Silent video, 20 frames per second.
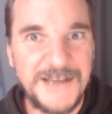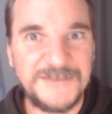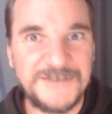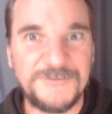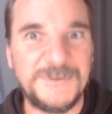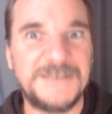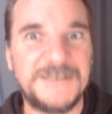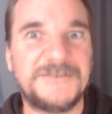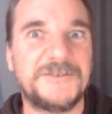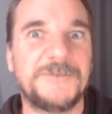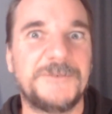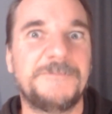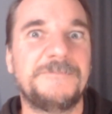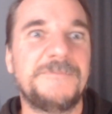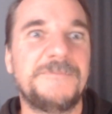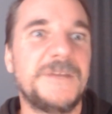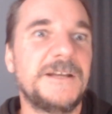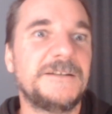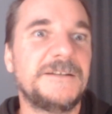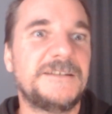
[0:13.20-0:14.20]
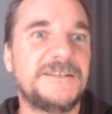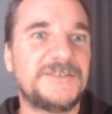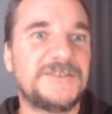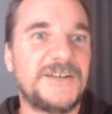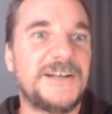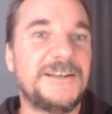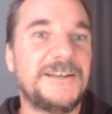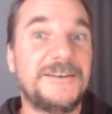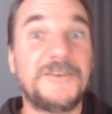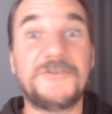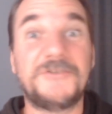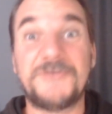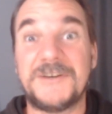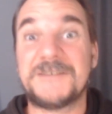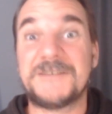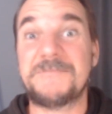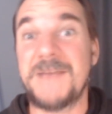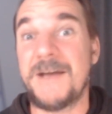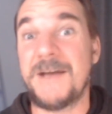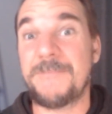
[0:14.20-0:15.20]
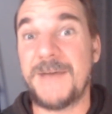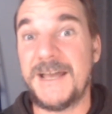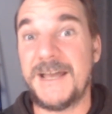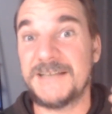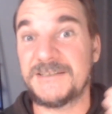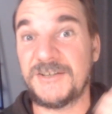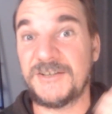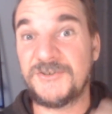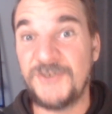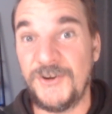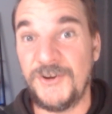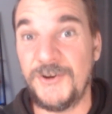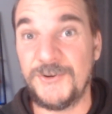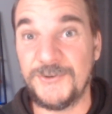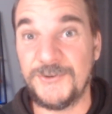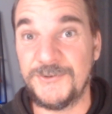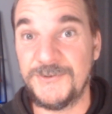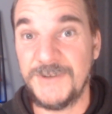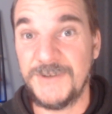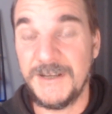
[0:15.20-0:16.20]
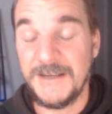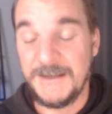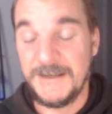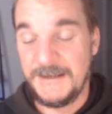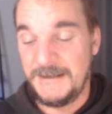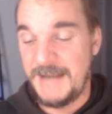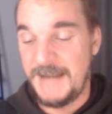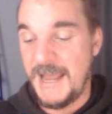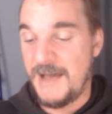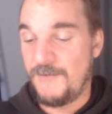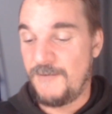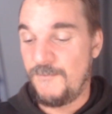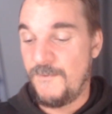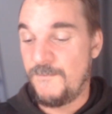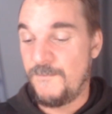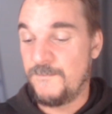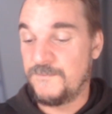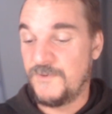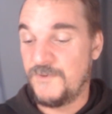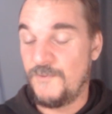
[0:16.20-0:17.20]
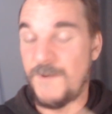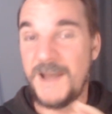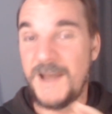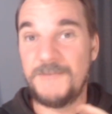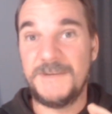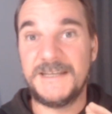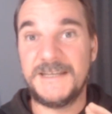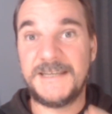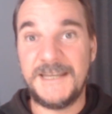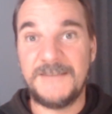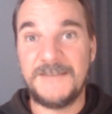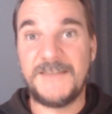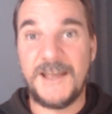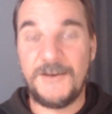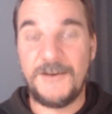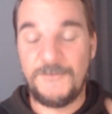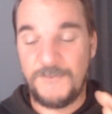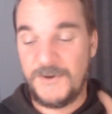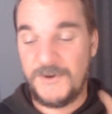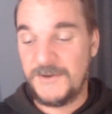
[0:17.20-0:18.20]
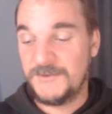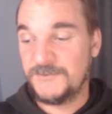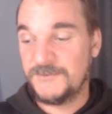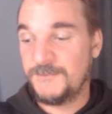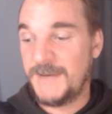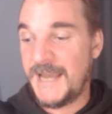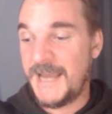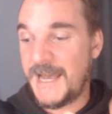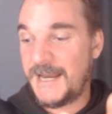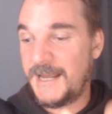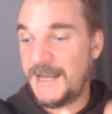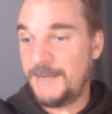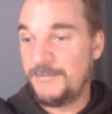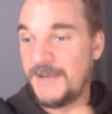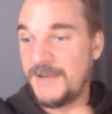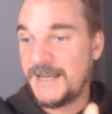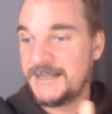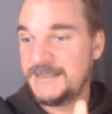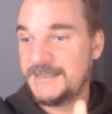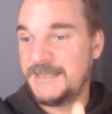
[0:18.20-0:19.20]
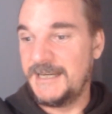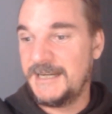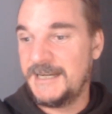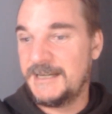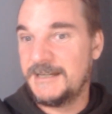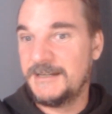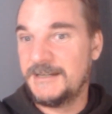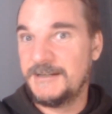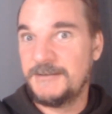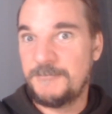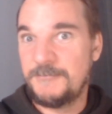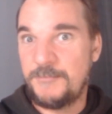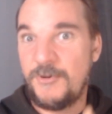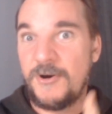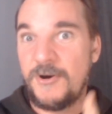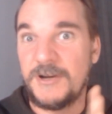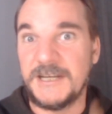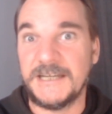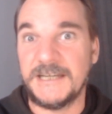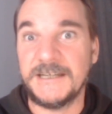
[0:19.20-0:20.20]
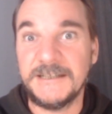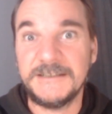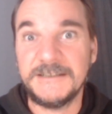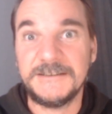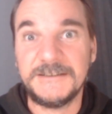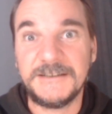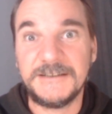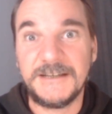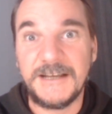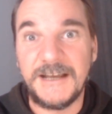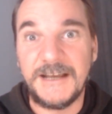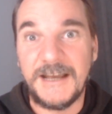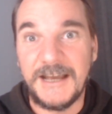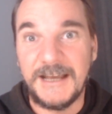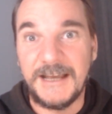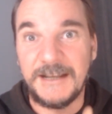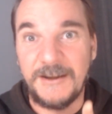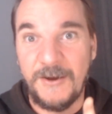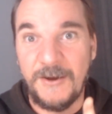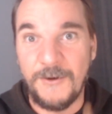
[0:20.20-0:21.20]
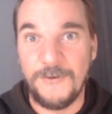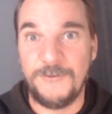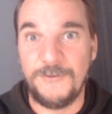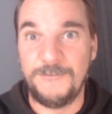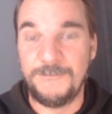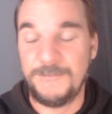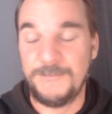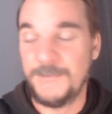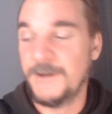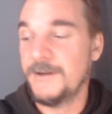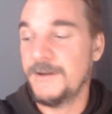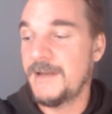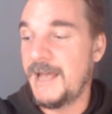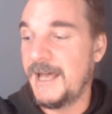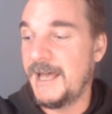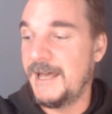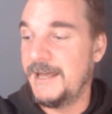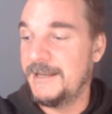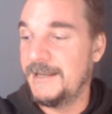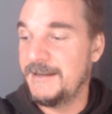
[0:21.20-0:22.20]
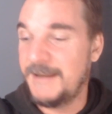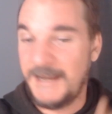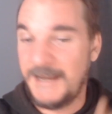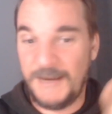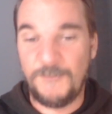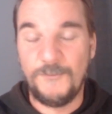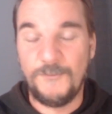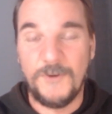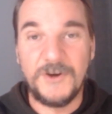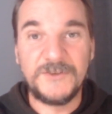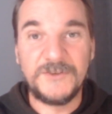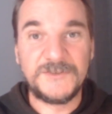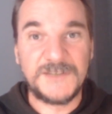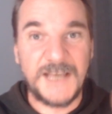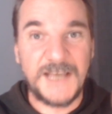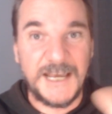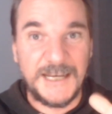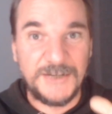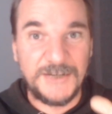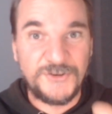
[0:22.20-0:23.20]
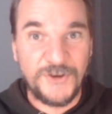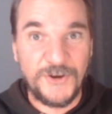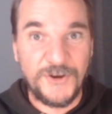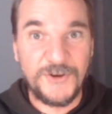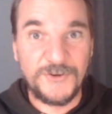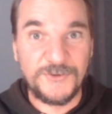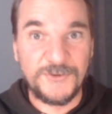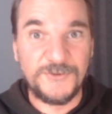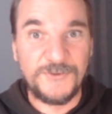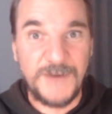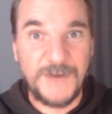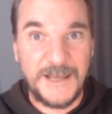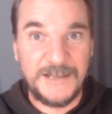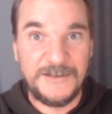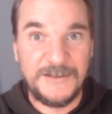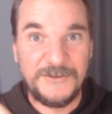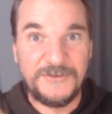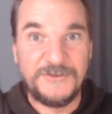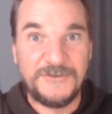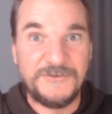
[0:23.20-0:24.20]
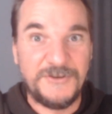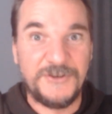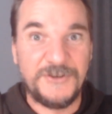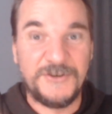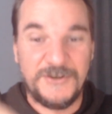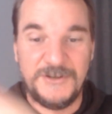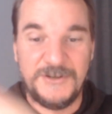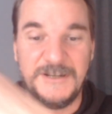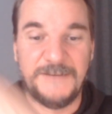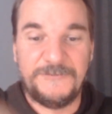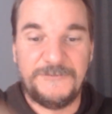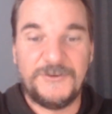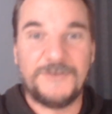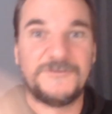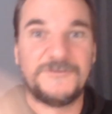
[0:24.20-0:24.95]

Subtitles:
wisdom, decided to dress me up as a turtle. Now, the way we did that was we had a plastic potty at home. And it was a turtle, and you could lift off the